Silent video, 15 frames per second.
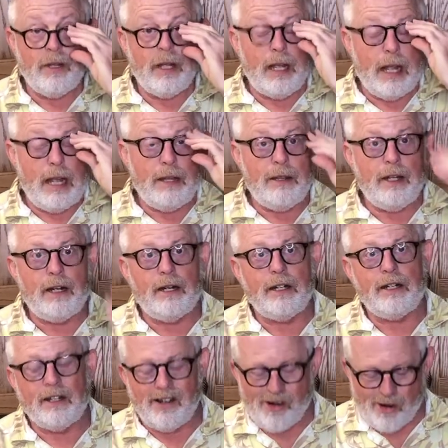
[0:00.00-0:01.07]
And there
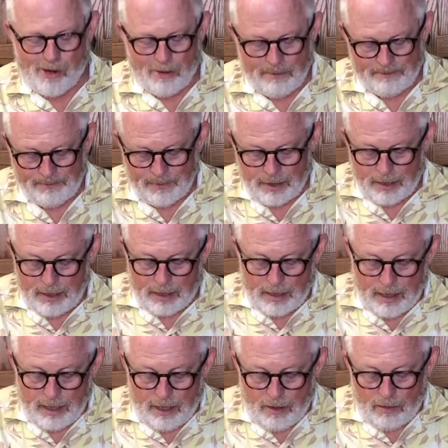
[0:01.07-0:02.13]
you go.
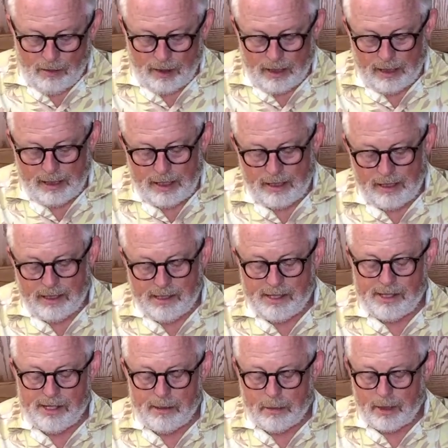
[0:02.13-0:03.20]
We're going to let this
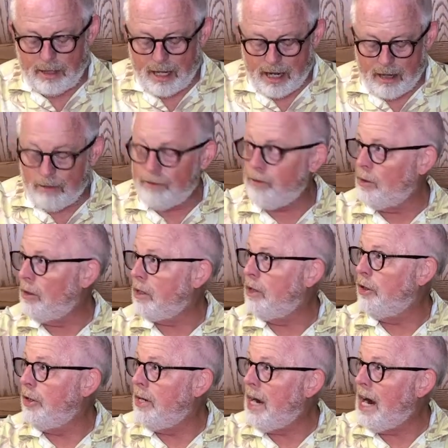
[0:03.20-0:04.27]
simmer now for a
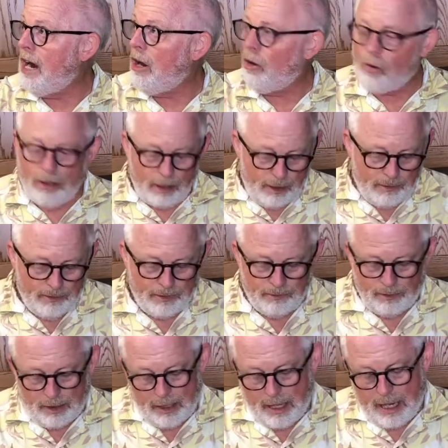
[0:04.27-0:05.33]
good hour,
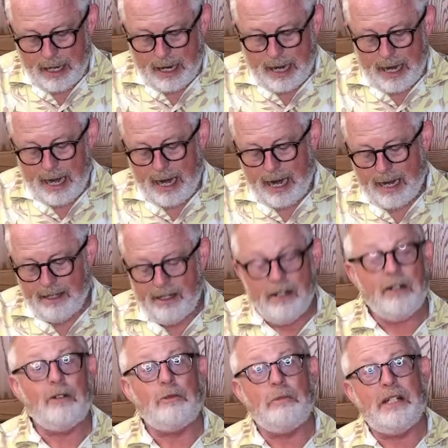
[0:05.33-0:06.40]
and then
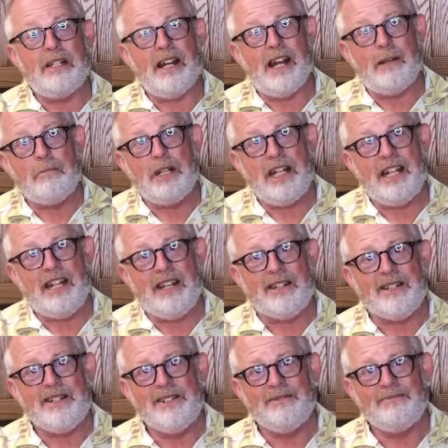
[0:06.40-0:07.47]
it will be time to eat.